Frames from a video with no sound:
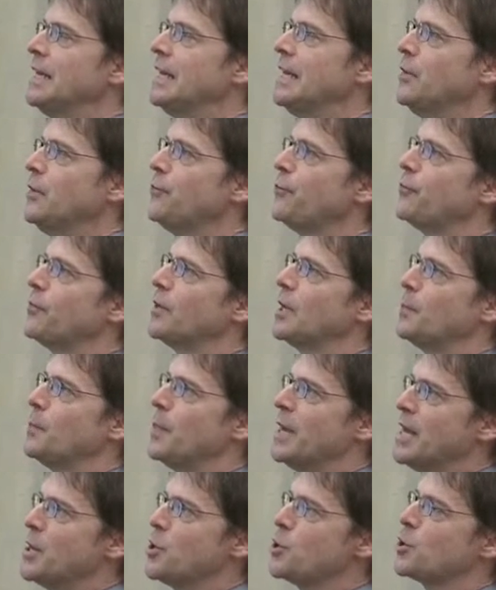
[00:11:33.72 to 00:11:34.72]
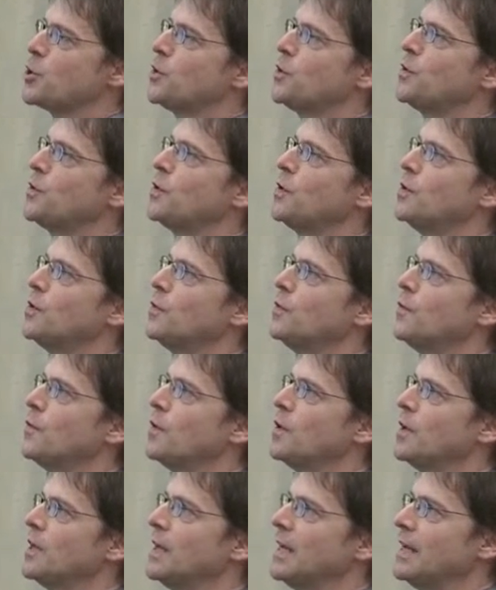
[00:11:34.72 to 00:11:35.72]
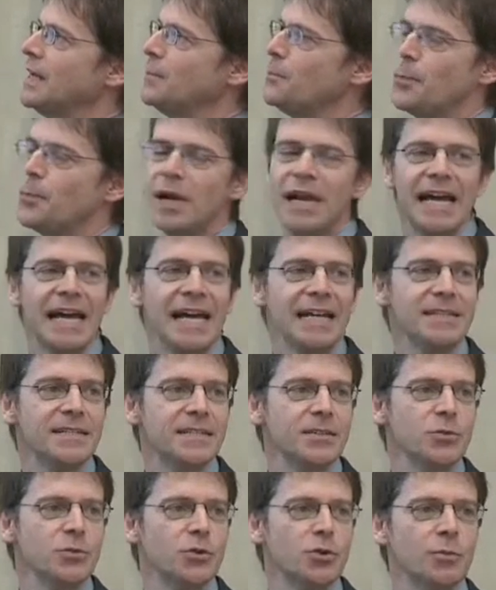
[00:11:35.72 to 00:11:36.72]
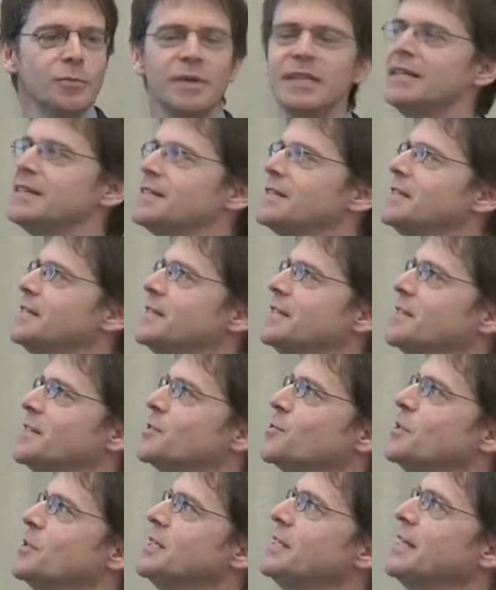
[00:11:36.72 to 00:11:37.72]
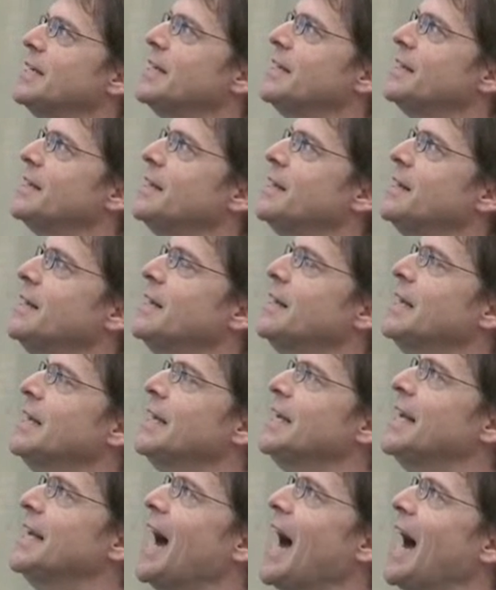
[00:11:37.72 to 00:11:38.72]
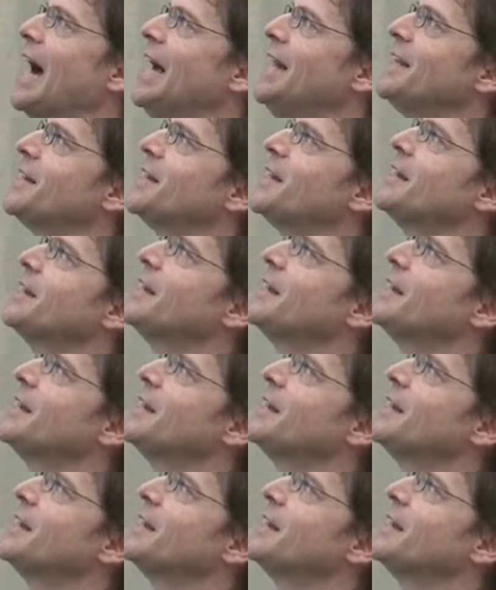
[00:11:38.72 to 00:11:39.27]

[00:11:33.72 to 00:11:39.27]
If a patient uh, plans to commit assisted suicide, he either